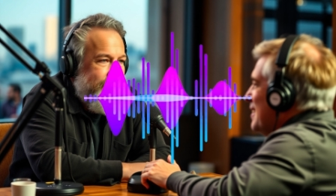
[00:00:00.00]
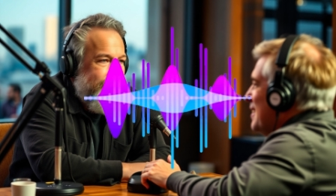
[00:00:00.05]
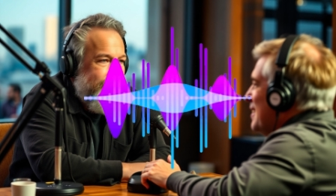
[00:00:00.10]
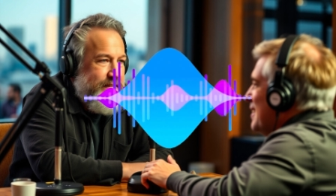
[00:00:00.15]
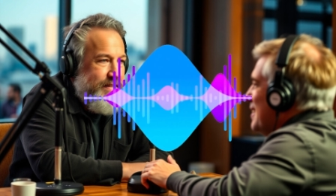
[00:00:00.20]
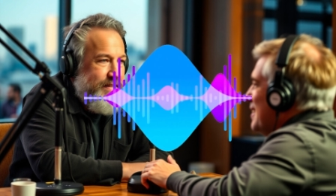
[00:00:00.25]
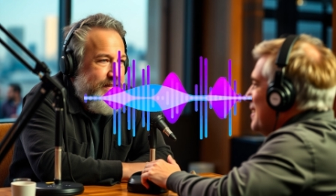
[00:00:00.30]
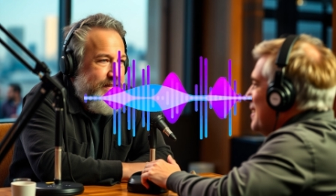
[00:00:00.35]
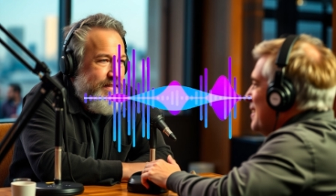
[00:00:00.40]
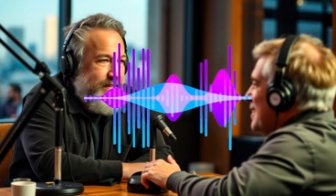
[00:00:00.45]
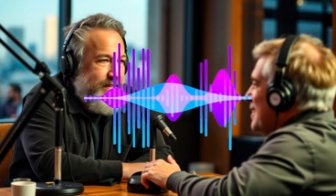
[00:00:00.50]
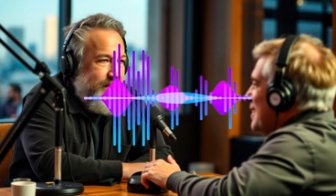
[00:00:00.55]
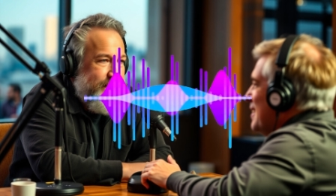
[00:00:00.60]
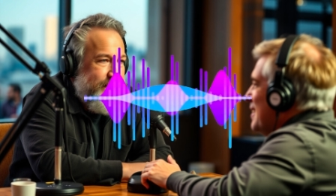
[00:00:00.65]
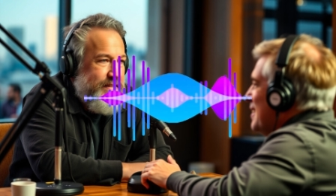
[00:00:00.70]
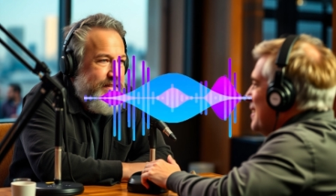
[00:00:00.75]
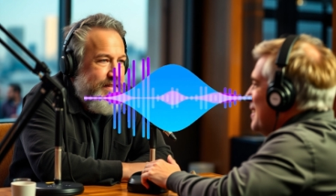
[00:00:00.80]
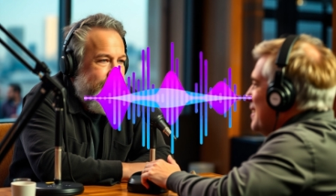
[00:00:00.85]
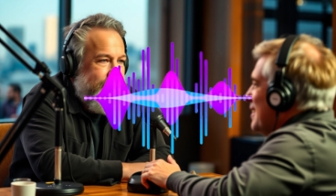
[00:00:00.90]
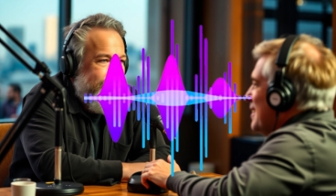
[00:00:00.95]
really
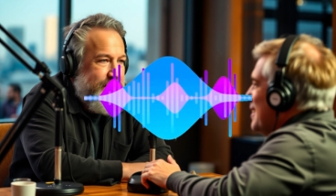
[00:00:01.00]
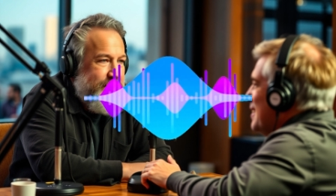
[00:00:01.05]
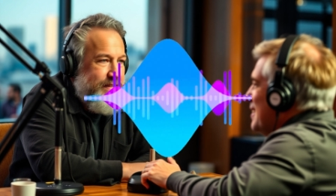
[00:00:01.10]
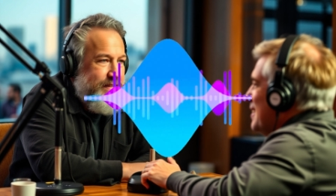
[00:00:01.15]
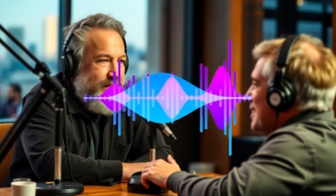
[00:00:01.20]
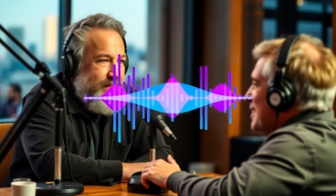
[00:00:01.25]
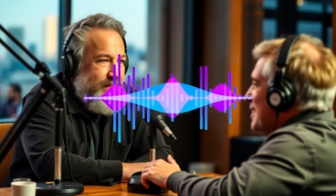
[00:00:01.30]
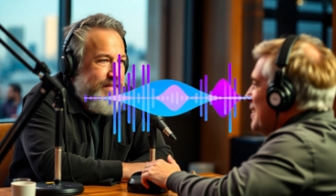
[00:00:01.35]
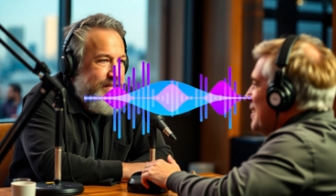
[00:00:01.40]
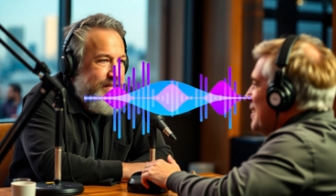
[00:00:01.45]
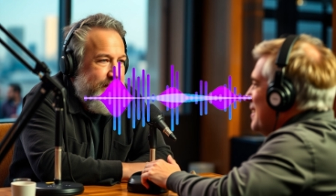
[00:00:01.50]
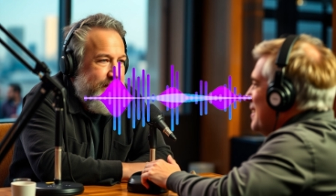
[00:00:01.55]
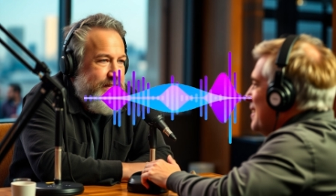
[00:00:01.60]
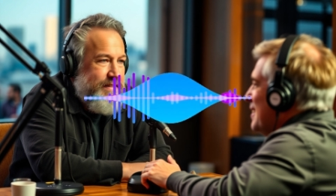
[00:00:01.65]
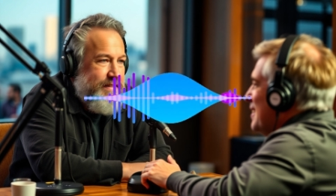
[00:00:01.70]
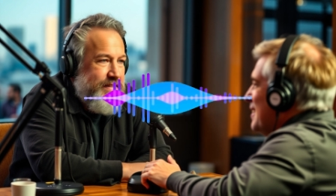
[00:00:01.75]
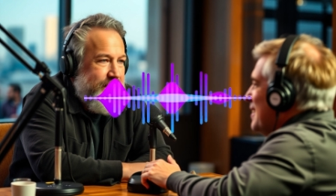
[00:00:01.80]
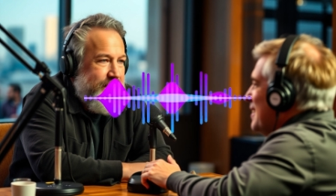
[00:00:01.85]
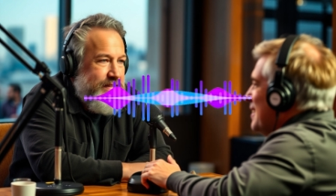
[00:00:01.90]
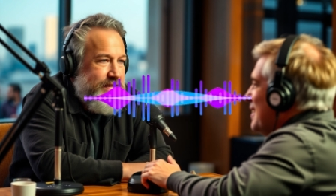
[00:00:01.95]
powerful story
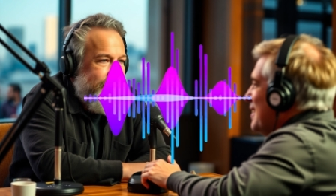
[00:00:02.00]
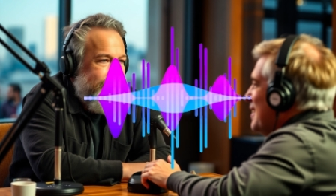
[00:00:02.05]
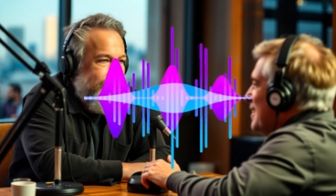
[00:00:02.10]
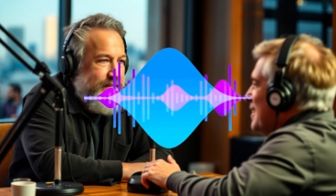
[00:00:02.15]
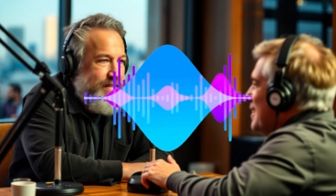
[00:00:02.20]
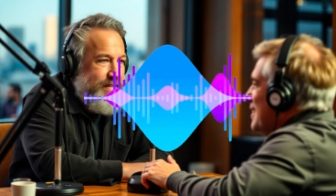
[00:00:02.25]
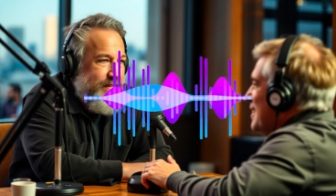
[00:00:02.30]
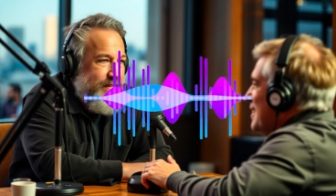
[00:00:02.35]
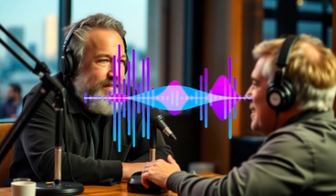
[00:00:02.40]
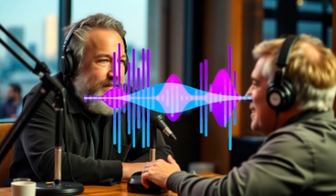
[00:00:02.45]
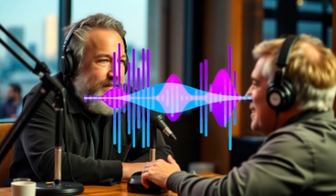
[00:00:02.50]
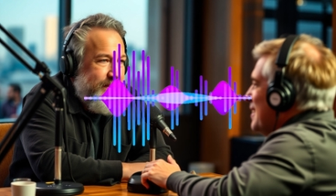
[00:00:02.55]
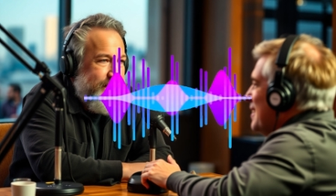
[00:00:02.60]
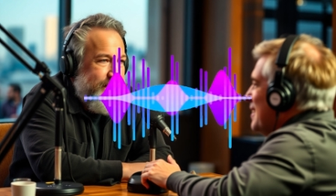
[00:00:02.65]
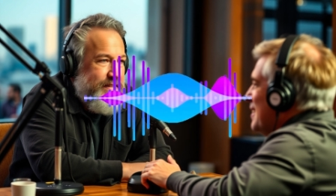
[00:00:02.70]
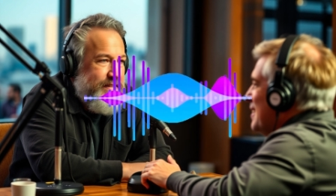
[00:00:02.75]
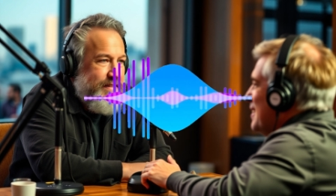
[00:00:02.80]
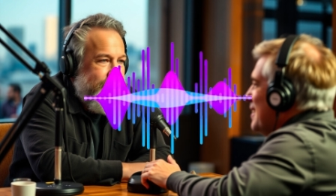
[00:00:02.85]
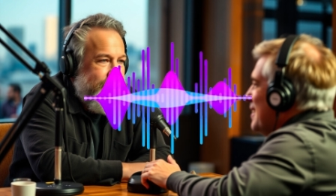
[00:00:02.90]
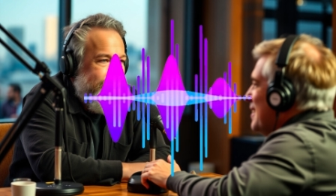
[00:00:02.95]
about
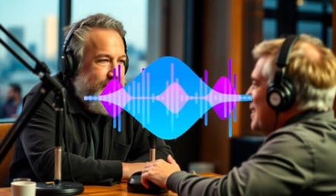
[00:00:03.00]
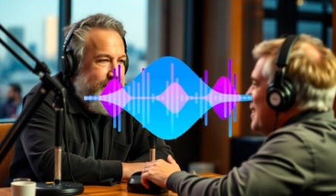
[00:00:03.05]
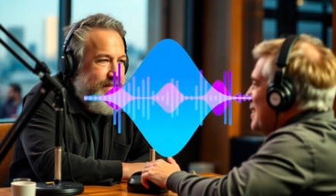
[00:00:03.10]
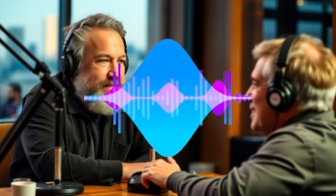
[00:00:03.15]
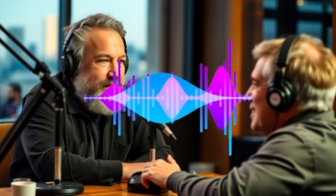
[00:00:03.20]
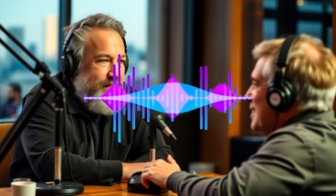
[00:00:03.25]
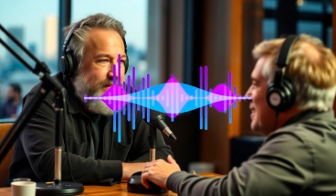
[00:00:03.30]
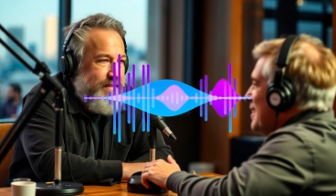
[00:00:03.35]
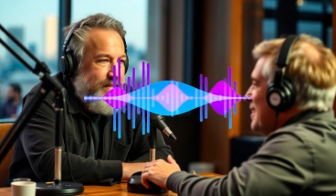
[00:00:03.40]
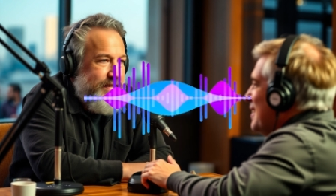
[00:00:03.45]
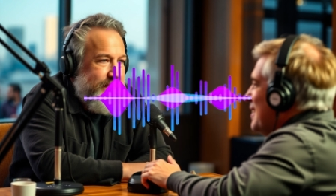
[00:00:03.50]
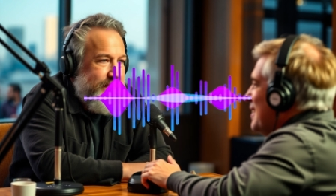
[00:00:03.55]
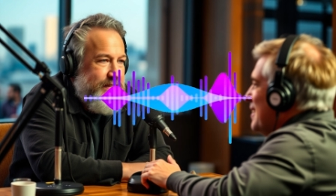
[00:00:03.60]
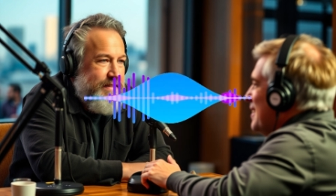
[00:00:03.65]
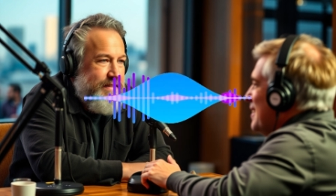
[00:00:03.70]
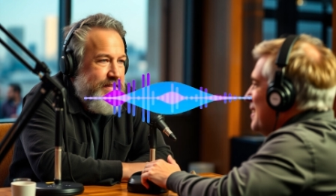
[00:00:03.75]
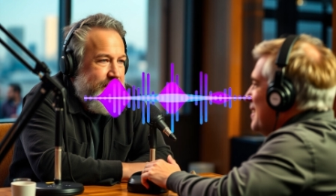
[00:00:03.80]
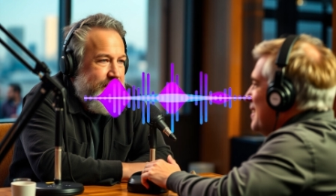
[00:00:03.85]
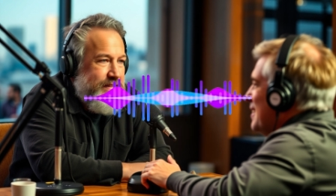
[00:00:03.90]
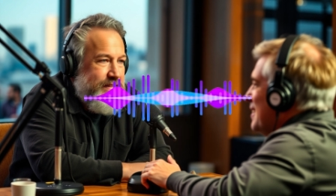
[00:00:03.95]
Marcelo
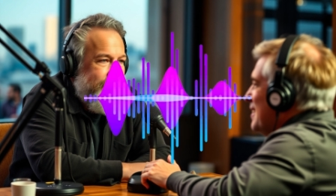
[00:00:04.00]
Garcia.